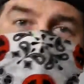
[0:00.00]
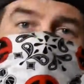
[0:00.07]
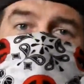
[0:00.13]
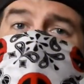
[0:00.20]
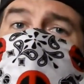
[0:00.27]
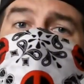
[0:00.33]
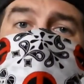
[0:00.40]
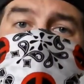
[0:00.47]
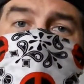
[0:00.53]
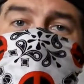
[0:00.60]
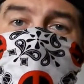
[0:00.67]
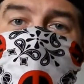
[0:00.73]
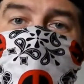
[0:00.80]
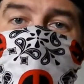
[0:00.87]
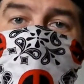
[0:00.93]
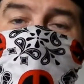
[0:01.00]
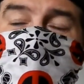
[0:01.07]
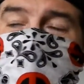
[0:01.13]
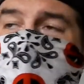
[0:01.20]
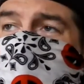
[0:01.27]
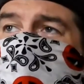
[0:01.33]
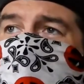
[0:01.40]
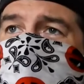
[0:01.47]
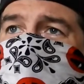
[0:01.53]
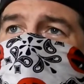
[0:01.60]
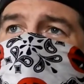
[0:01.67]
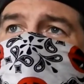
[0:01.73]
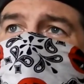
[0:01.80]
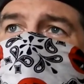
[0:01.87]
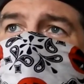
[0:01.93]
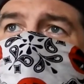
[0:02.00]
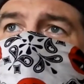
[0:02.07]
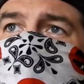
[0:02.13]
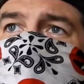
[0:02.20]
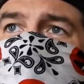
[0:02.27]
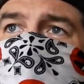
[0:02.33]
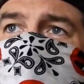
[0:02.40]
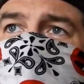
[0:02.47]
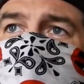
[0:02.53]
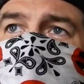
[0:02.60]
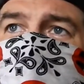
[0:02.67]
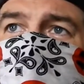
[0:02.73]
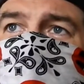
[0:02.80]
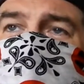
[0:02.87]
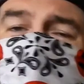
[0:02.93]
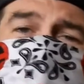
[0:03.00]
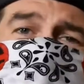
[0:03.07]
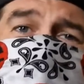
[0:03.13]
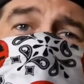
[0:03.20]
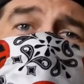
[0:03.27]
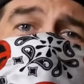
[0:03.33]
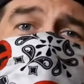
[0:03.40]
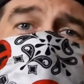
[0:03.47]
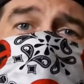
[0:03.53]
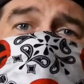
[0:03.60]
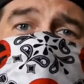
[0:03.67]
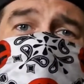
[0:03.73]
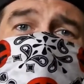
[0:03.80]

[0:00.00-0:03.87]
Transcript: It's kind of a mystery thing, but it's kind of fun.